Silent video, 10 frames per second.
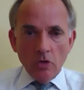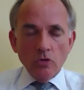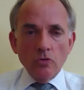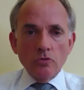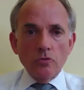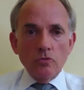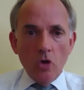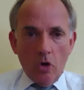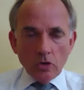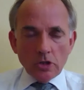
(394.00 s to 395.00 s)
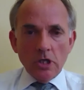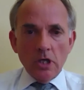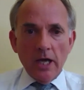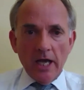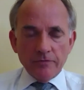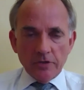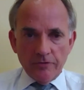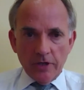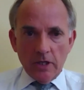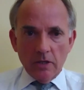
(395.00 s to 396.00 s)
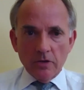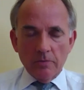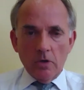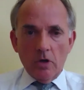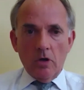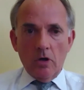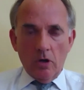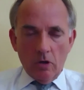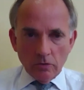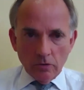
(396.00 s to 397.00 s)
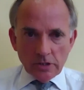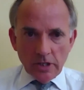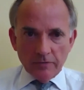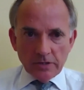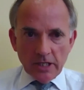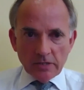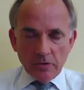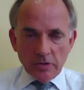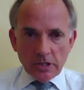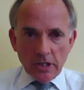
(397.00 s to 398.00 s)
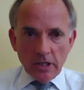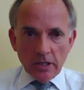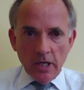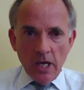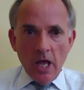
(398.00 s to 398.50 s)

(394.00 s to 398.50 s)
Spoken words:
you do not have to file them on your self-assessment return